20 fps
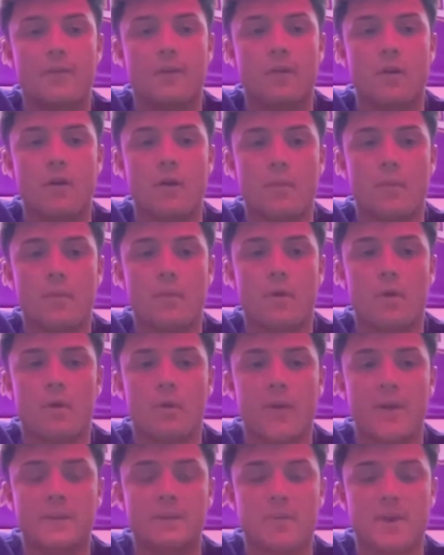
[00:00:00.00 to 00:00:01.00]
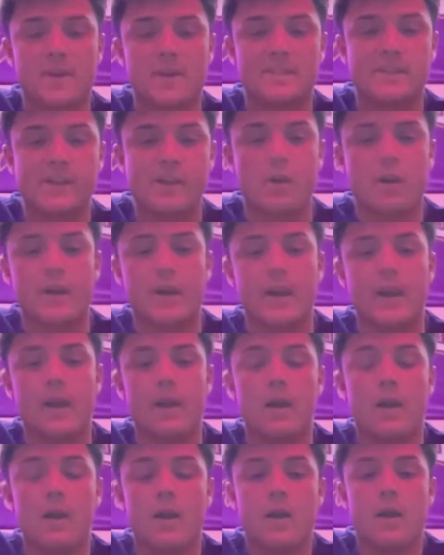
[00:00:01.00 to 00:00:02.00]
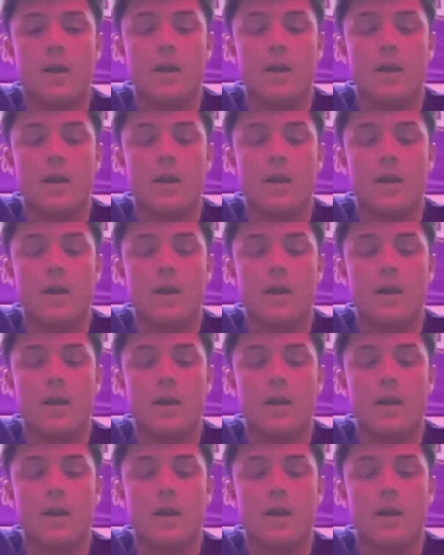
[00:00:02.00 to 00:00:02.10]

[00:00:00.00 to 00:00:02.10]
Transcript: growing up all the way until my senior year.